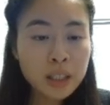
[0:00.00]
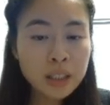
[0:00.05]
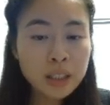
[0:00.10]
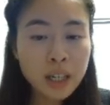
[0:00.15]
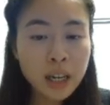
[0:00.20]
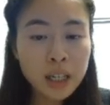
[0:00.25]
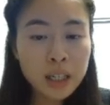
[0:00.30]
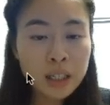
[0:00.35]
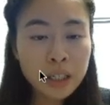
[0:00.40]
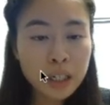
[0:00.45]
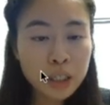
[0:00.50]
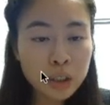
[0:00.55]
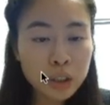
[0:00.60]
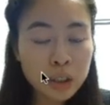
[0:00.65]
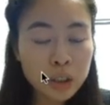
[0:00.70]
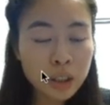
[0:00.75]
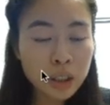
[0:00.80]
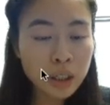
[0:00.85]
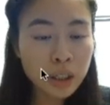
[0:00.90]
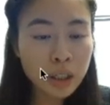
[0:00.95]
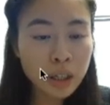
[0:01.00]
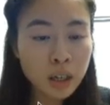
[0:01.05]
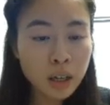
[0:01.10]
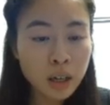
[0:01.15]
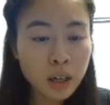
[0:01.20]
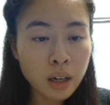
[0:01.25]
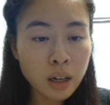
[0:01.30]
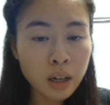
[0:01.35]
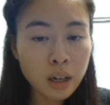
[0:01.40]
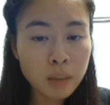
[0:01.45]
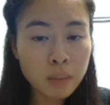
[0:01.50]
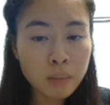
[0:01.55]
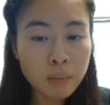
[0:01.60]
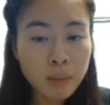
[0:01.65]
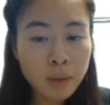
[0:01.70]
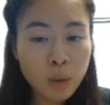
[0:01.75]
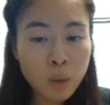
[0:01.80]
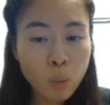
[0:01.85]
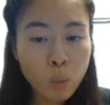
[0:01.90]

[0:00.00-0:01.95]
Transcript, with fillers: things that I can actually um,